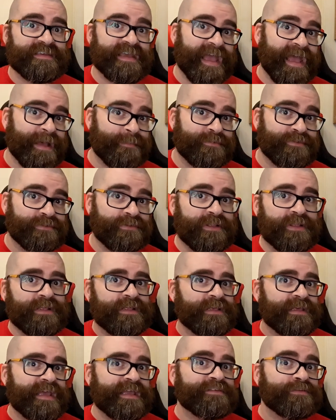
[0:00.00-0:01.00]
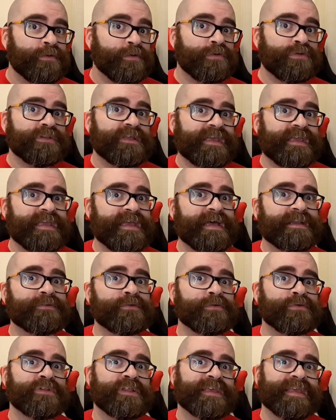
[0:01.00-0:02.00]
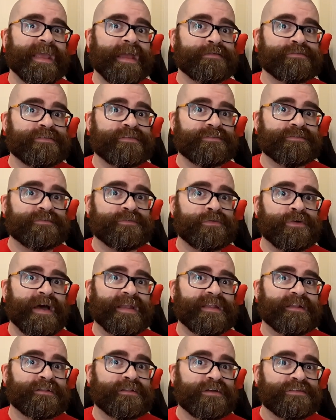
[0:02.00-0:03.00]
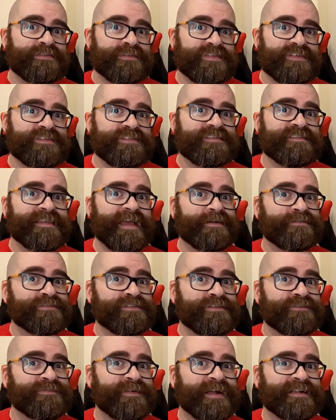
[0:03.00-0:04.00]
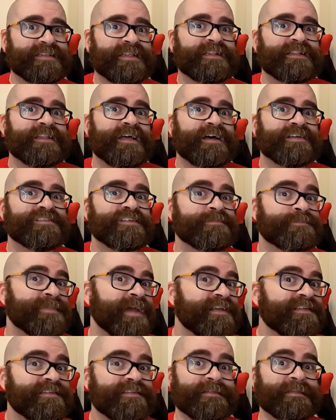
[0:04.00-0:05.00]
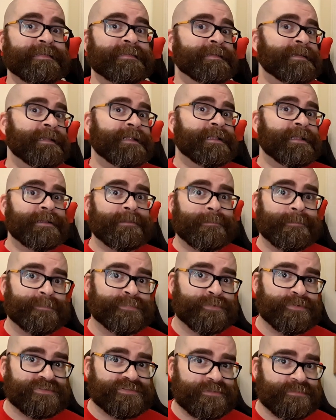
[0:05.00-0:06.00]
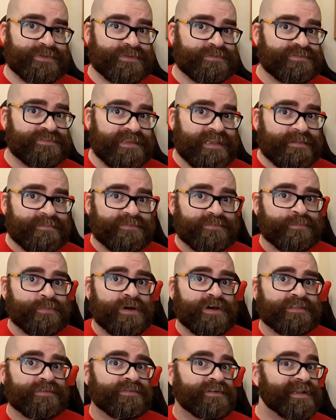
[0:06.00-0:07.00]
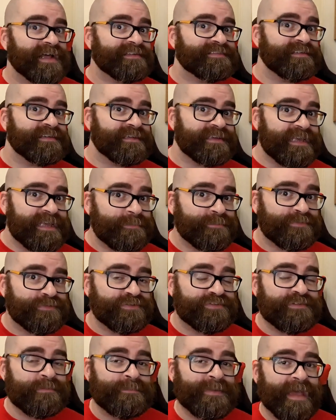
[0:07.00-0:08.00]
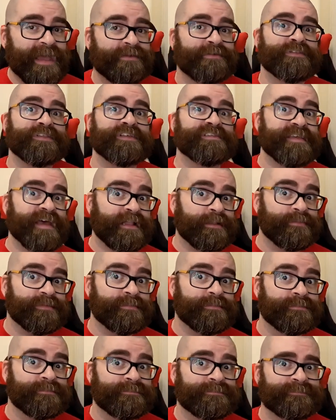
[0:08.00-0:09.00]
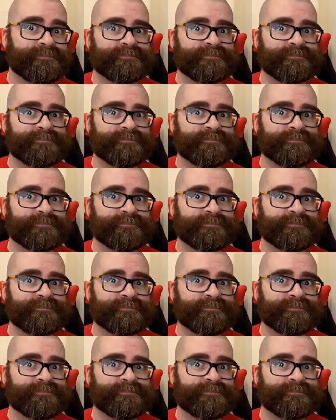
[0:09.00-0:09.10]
Camel. It's all here and all accounted for, and a lot of this is down to the fact that Lars has basically brought a museum's worth of classic keyboards to bear on this album.